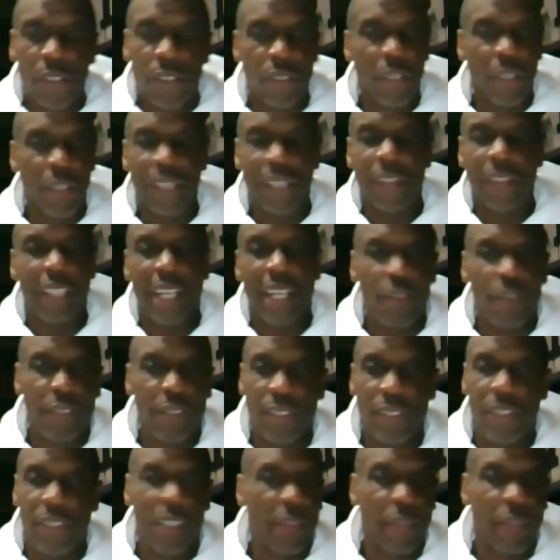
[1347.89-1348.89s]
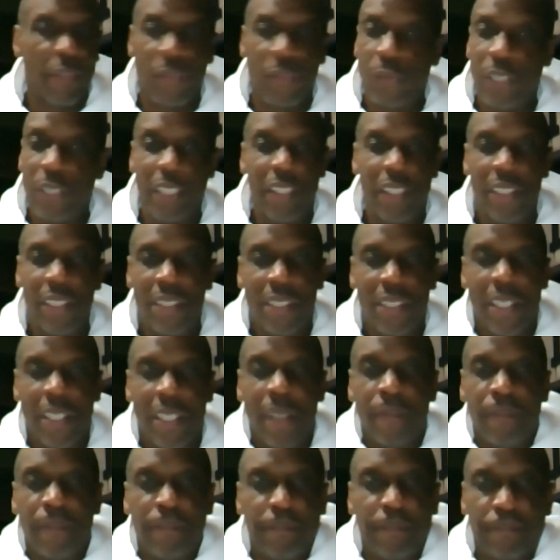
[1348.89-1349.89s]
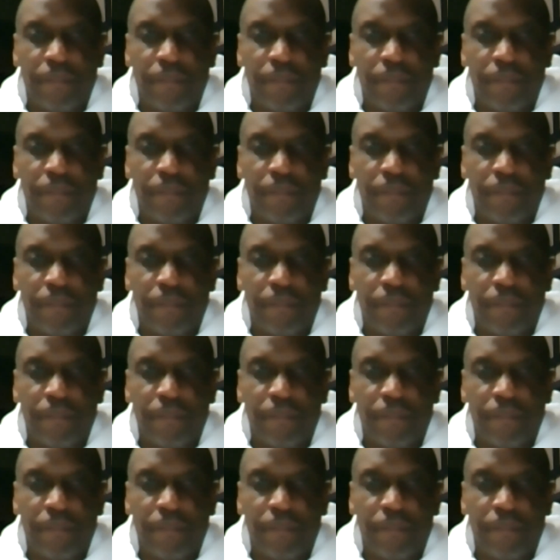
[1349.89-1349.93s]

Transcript: So after that, I was just never really the same.